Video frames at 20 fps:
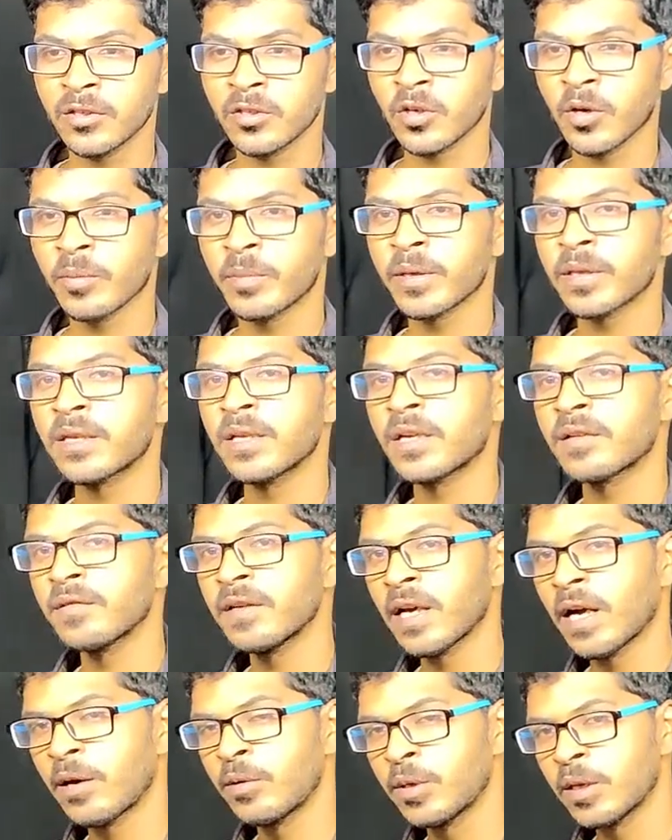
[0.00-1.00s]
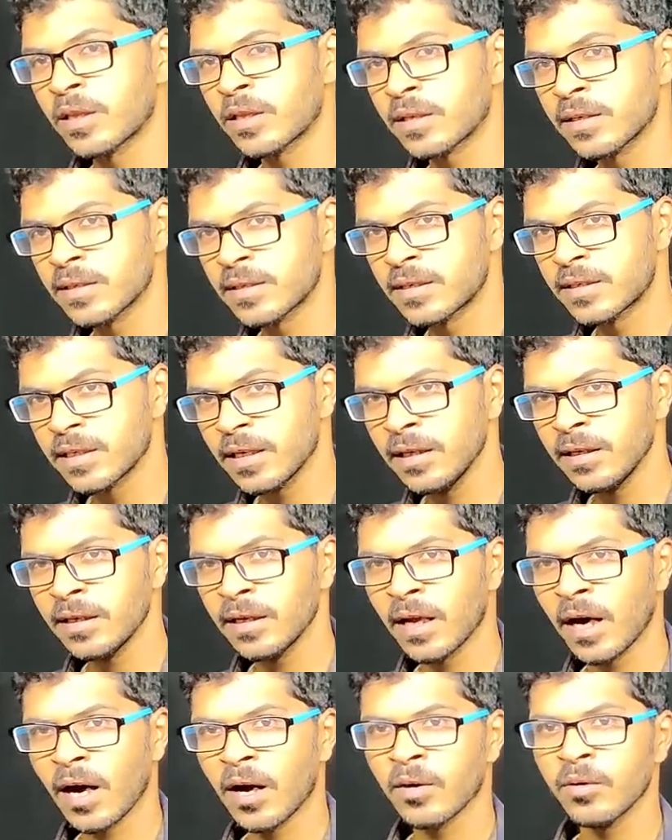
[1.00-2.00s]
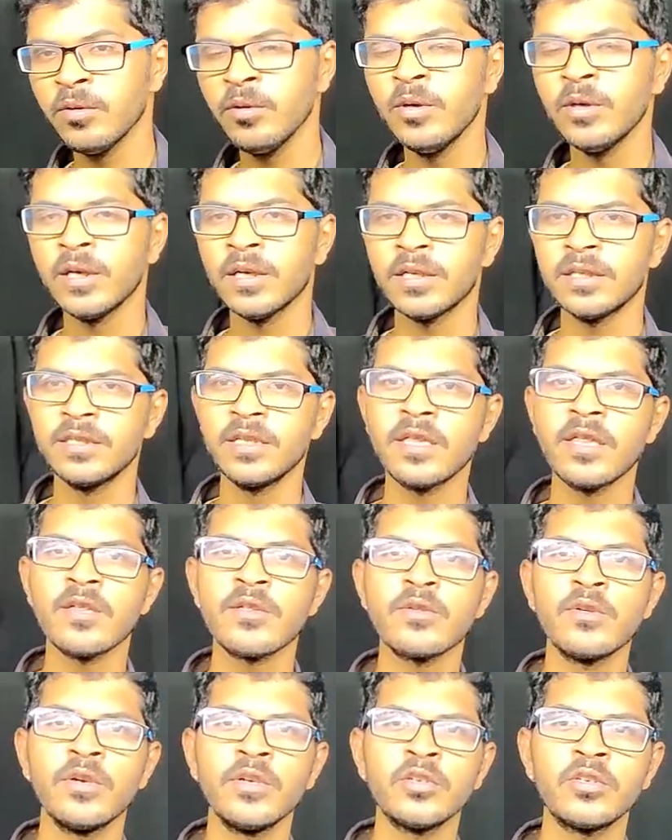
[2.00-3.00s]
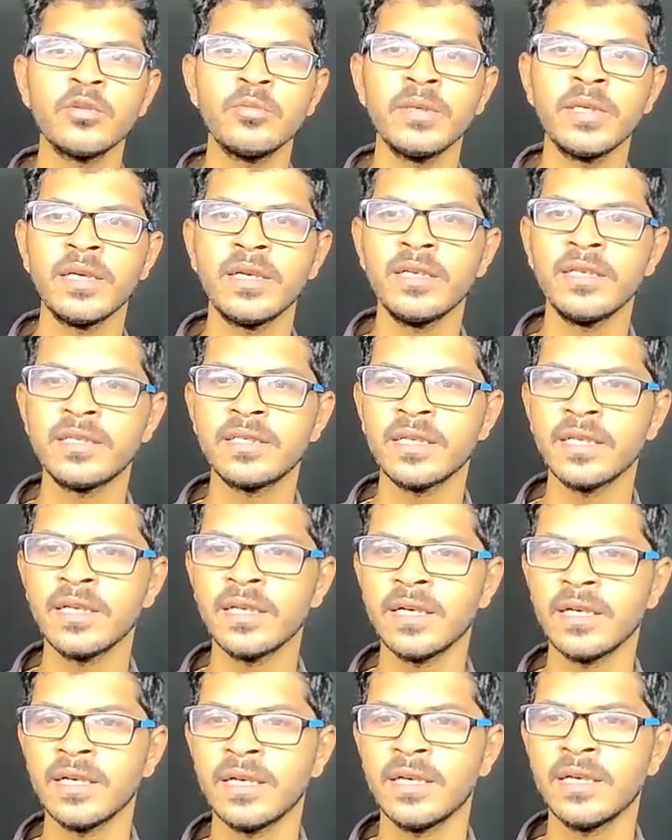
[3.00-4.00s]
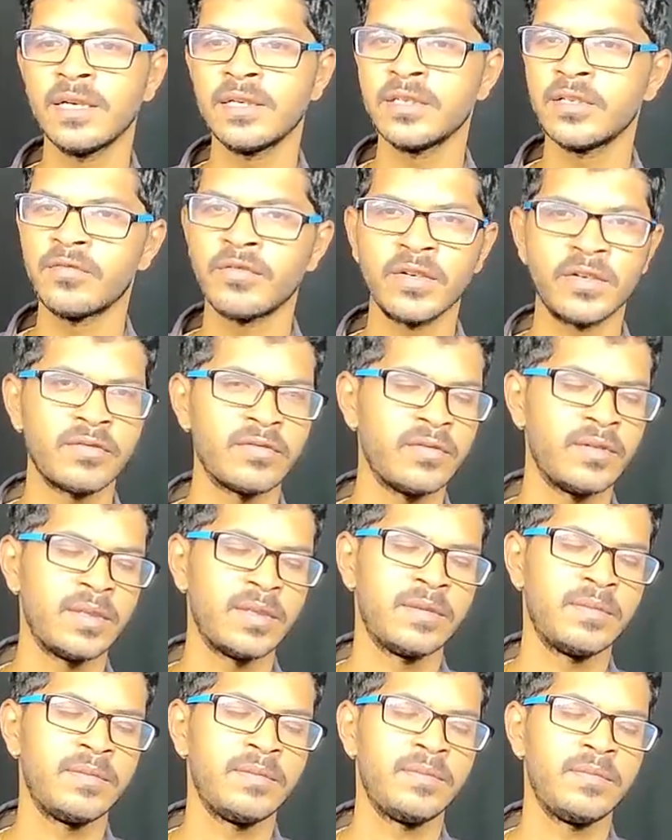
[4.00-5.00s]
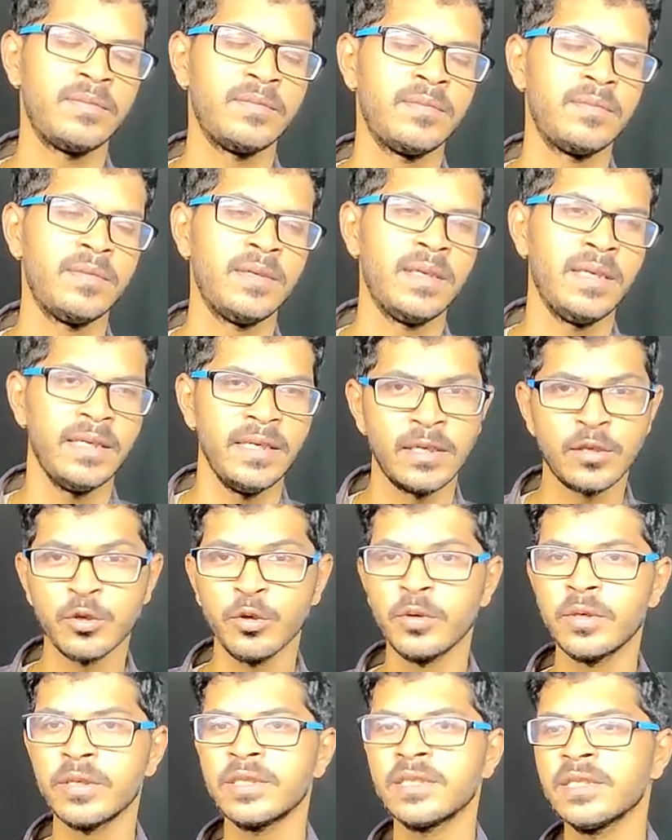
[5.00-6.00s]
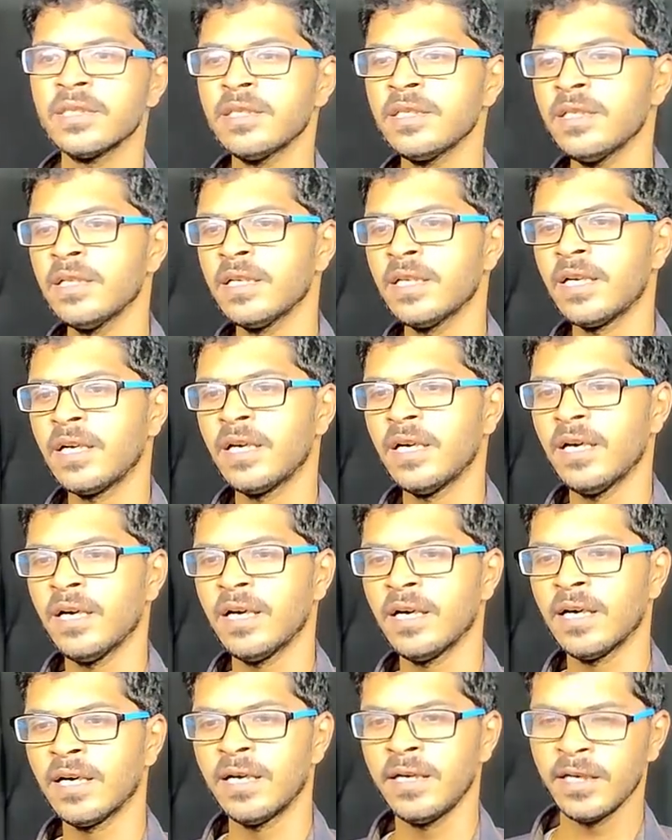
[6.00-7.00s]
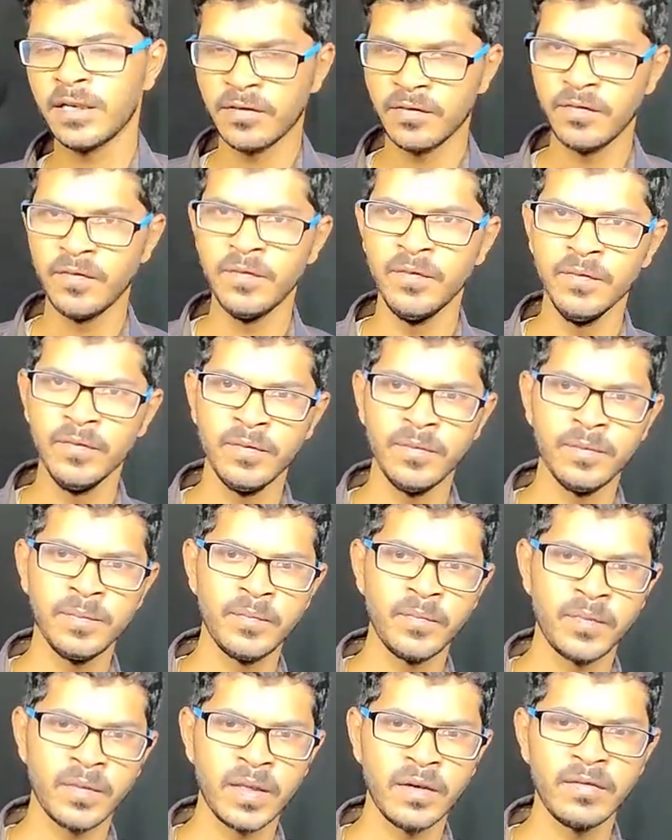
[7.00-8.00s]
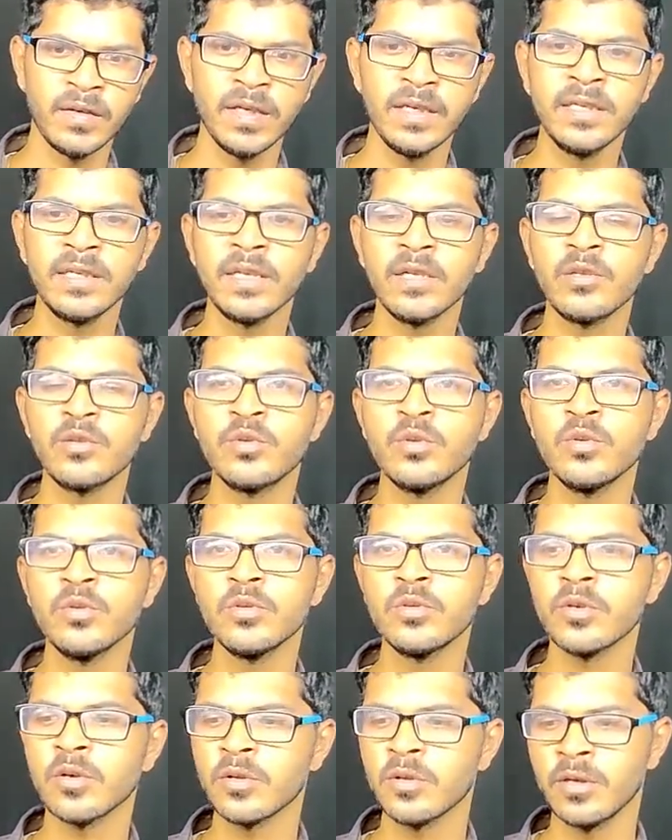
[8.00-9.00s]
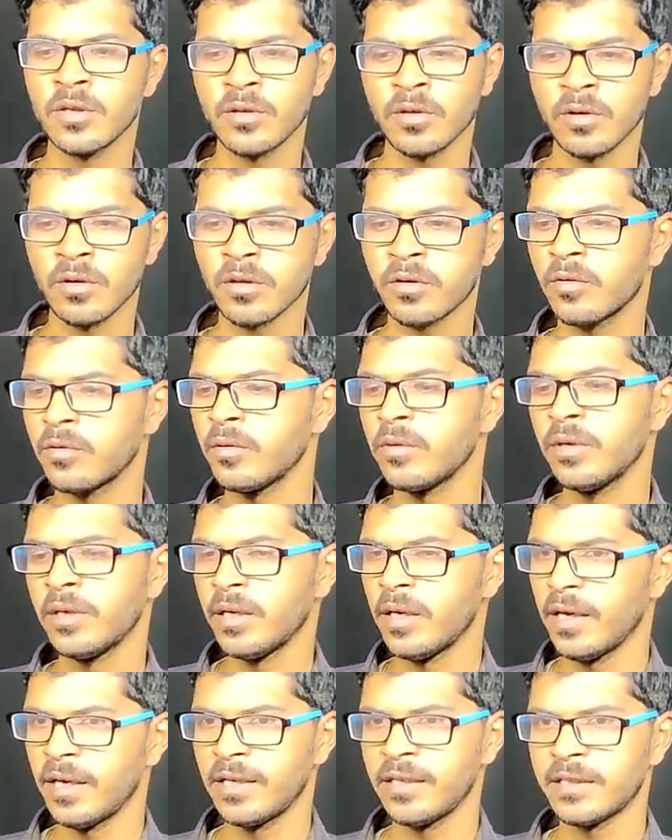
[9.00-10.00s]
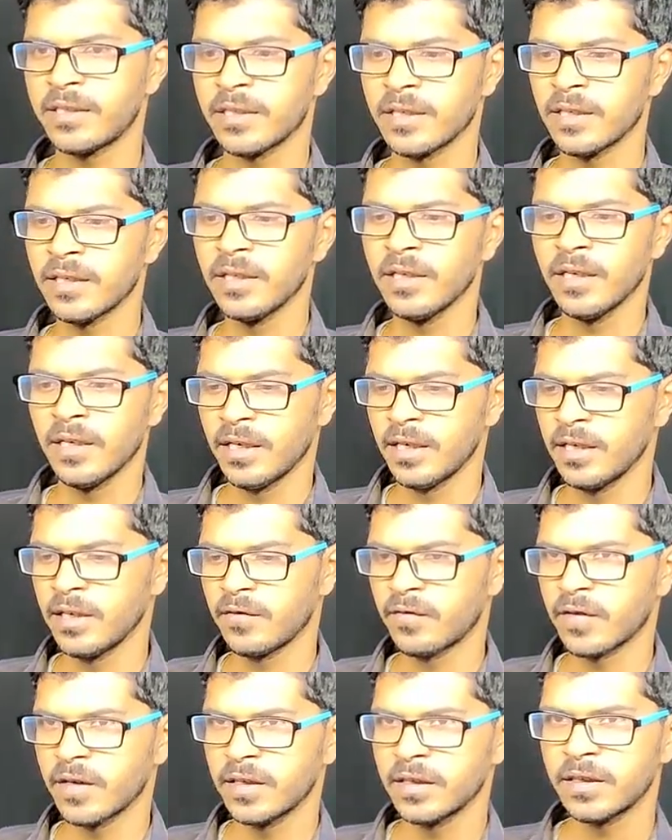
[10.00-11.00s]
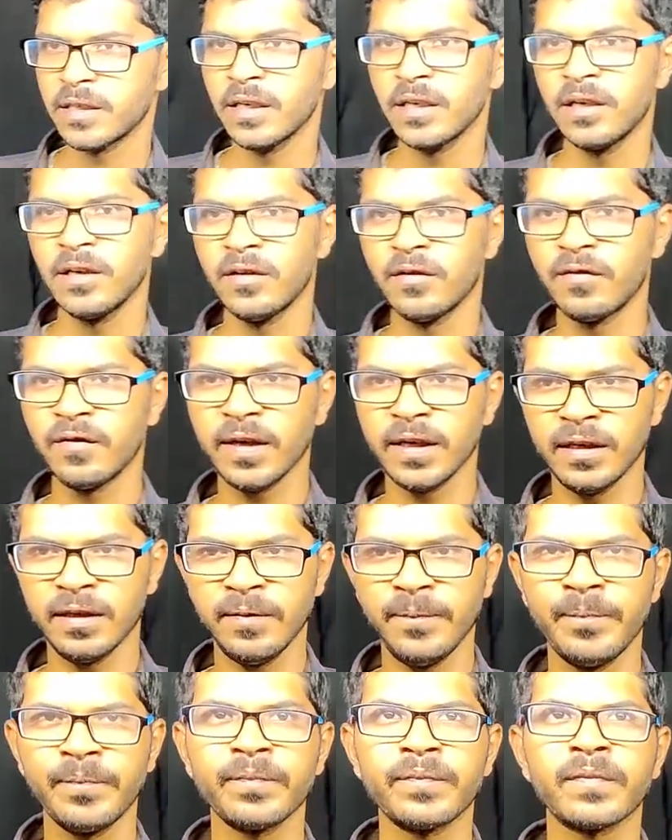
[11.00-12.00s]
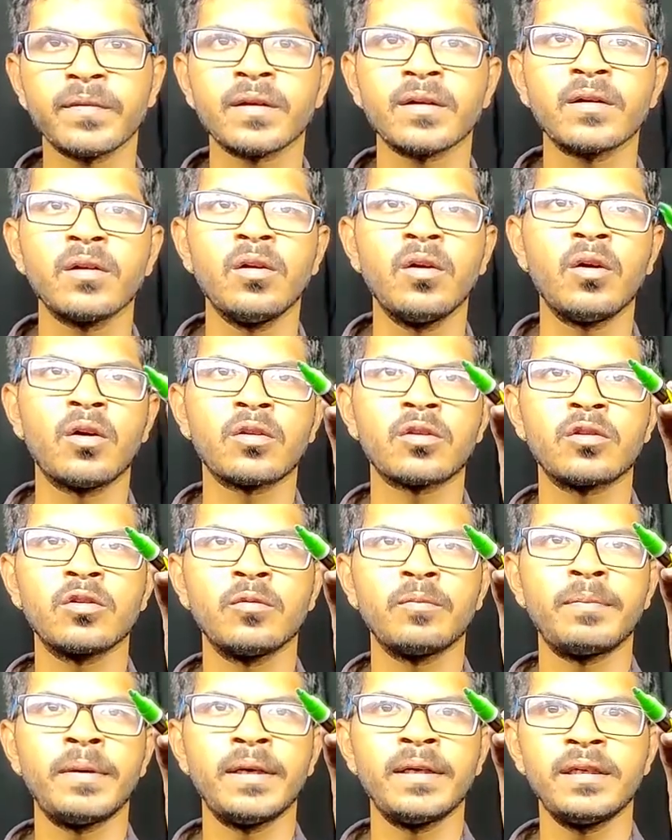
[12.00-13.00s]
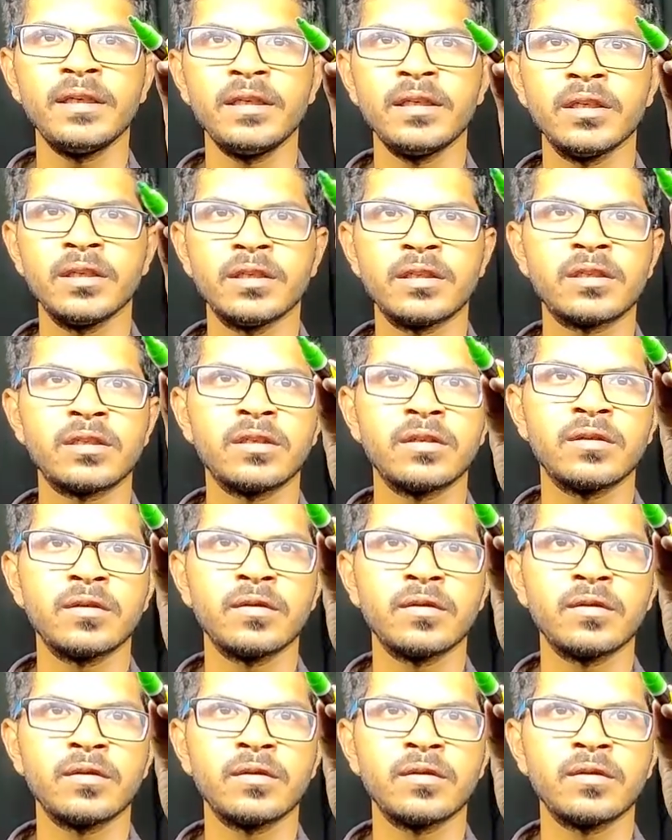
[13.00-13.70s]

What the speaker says: topics that we have discussed till now, this is going to be a little different one. Its origin, the way it is used is also a little different one. Orthopedist.